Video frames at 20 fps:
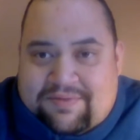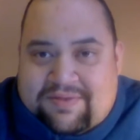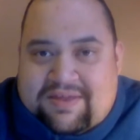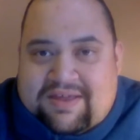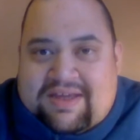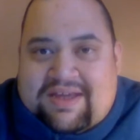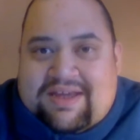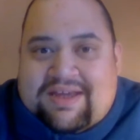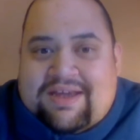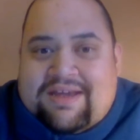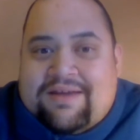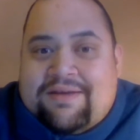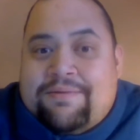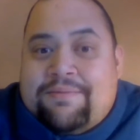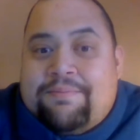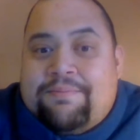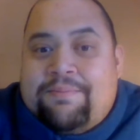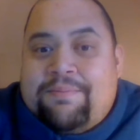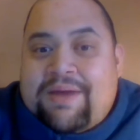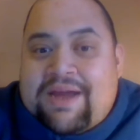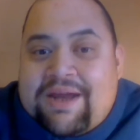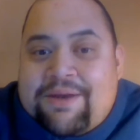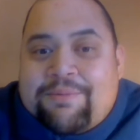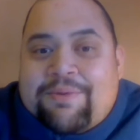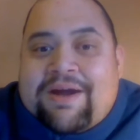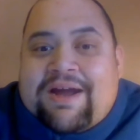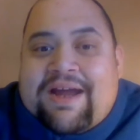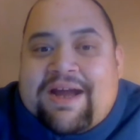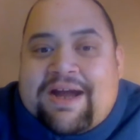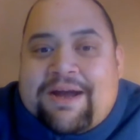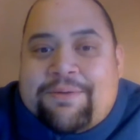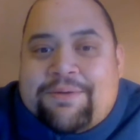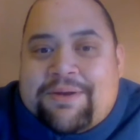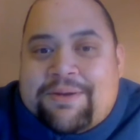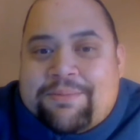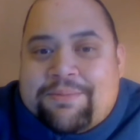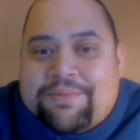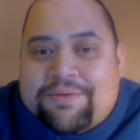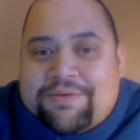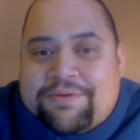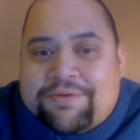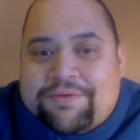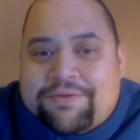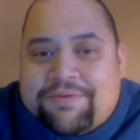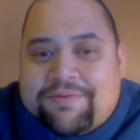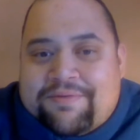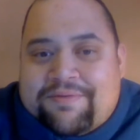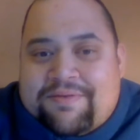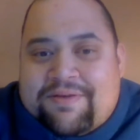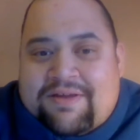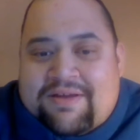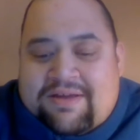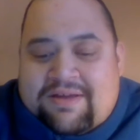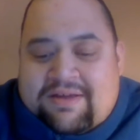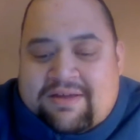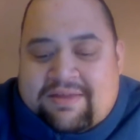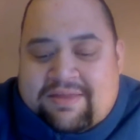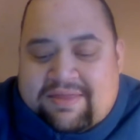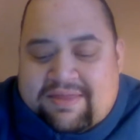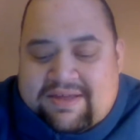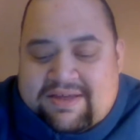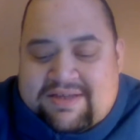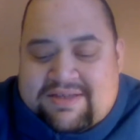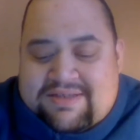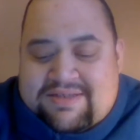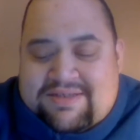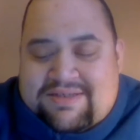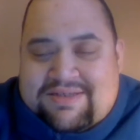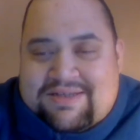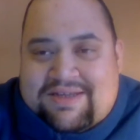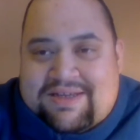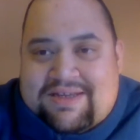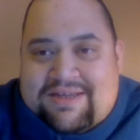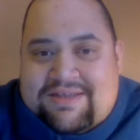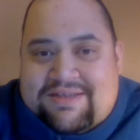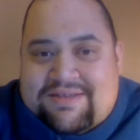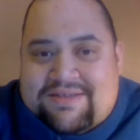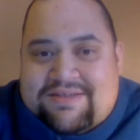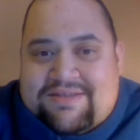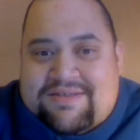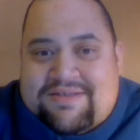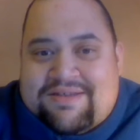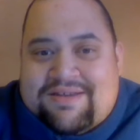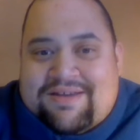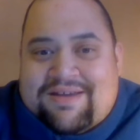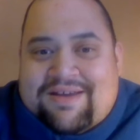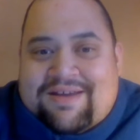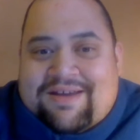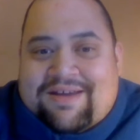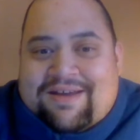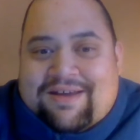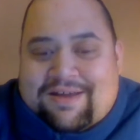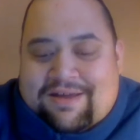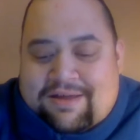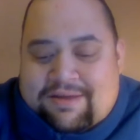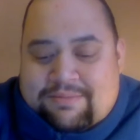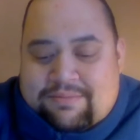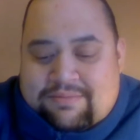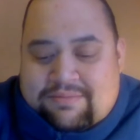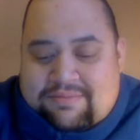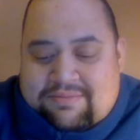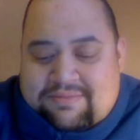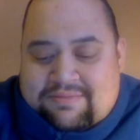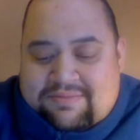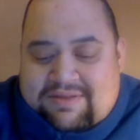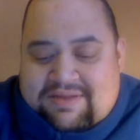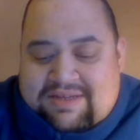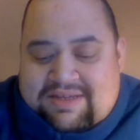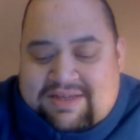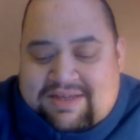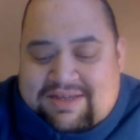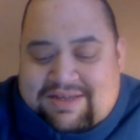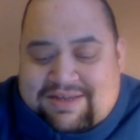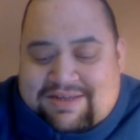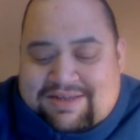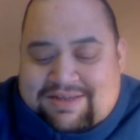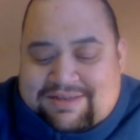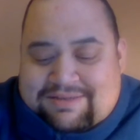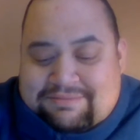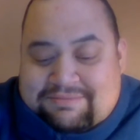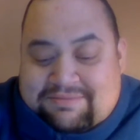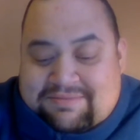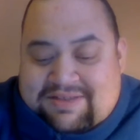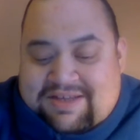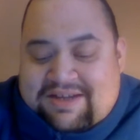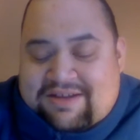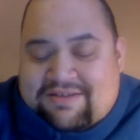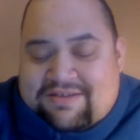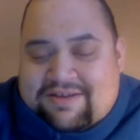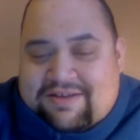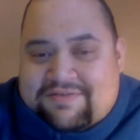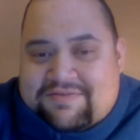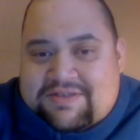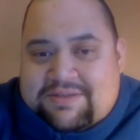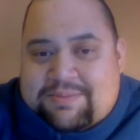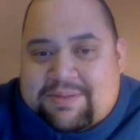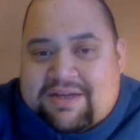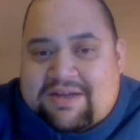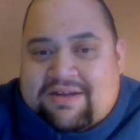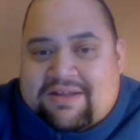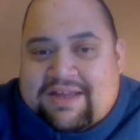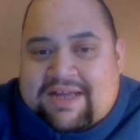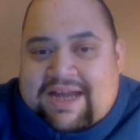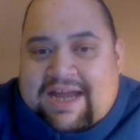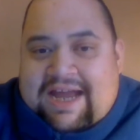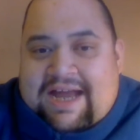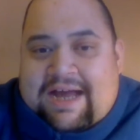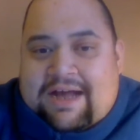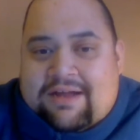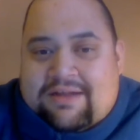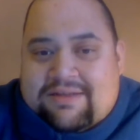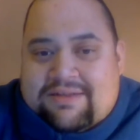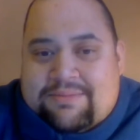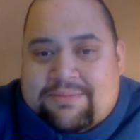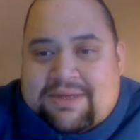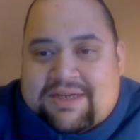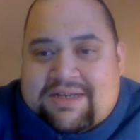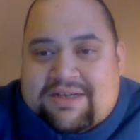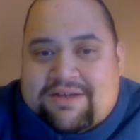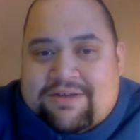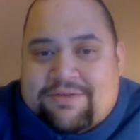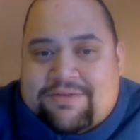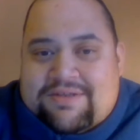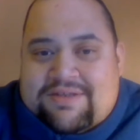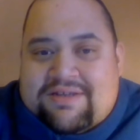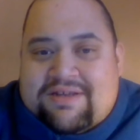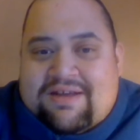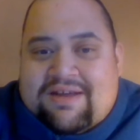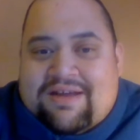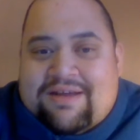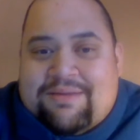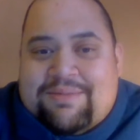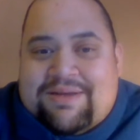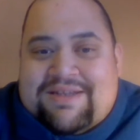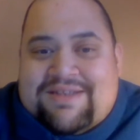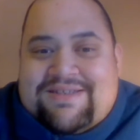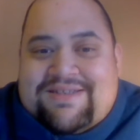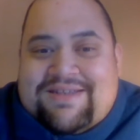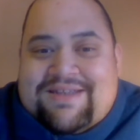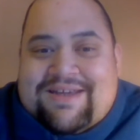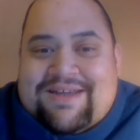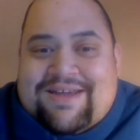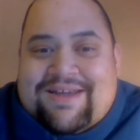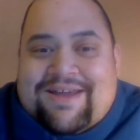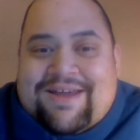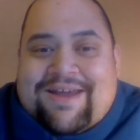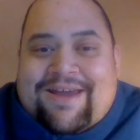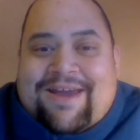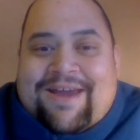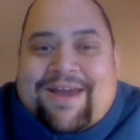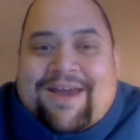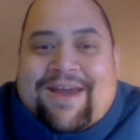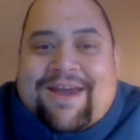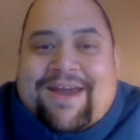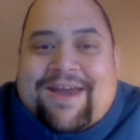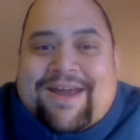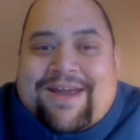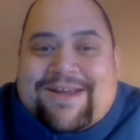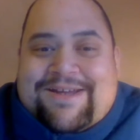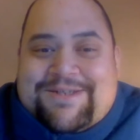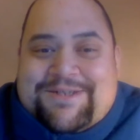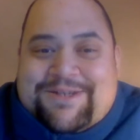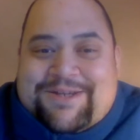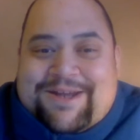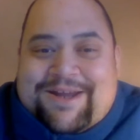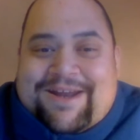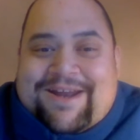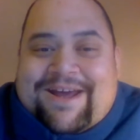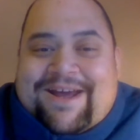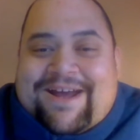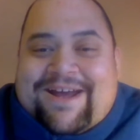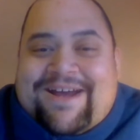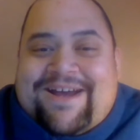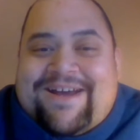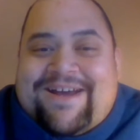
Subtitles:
The main way I would improve this is the character I've just been calling Al in my notes. It's the Asian